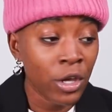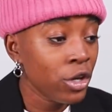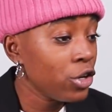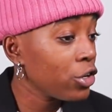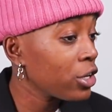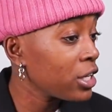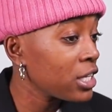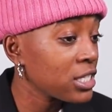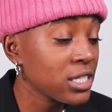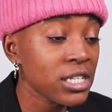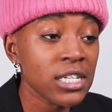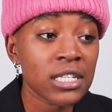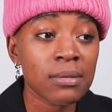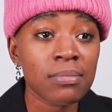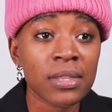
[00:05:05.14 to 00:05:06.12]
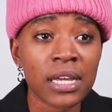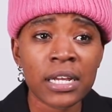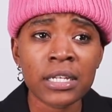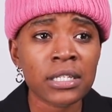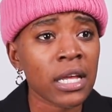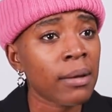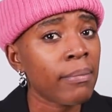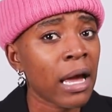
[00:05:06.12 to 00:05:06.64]
You're gonna see some
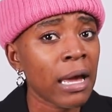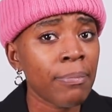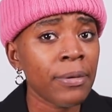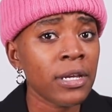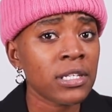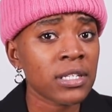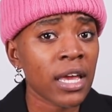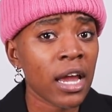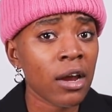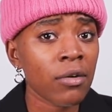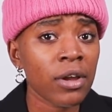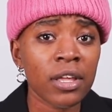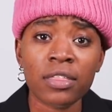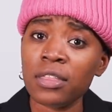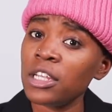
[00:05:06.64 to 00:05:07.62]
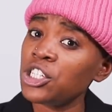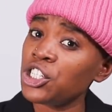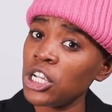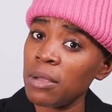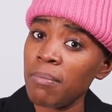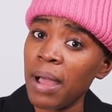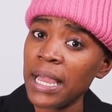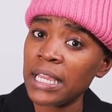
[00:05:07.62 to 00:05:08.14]
things that might be scary.
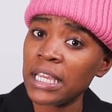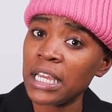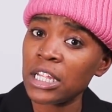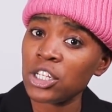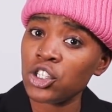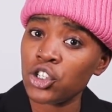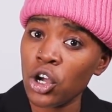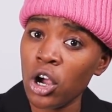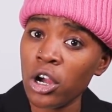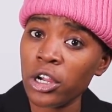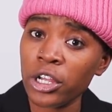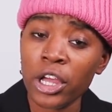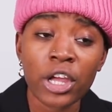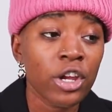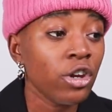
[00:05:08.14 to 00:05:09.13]
Shit might get dark.